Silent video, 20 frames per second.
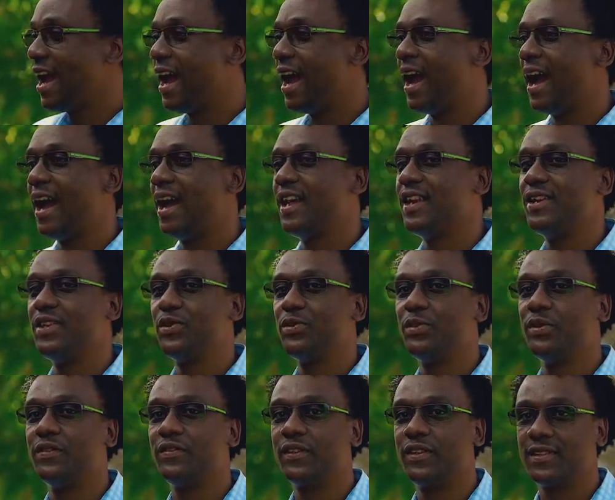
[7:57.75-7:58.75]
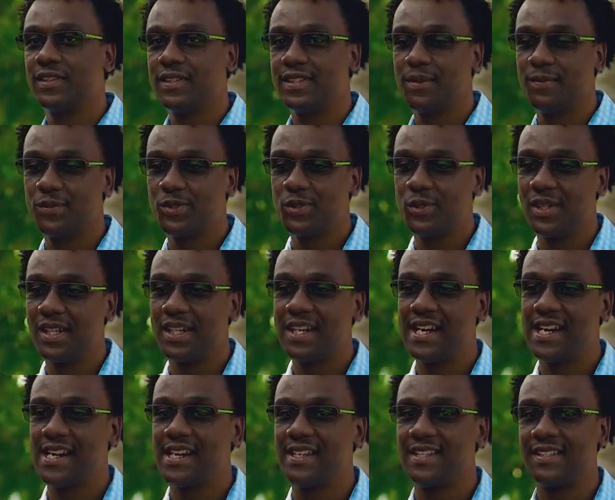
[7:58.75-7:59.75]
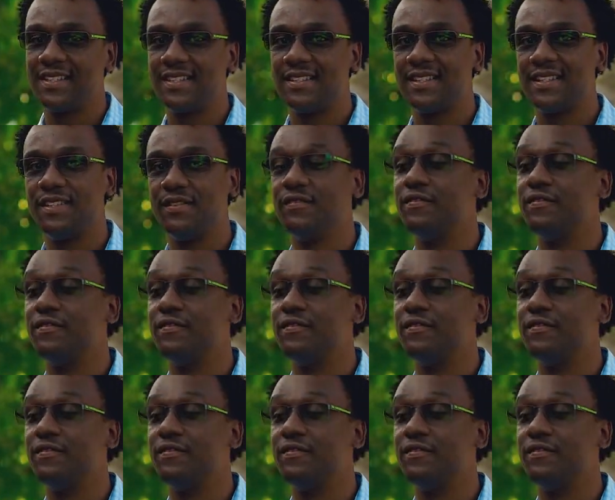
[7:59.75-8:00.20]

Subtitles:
And we've conceptualized the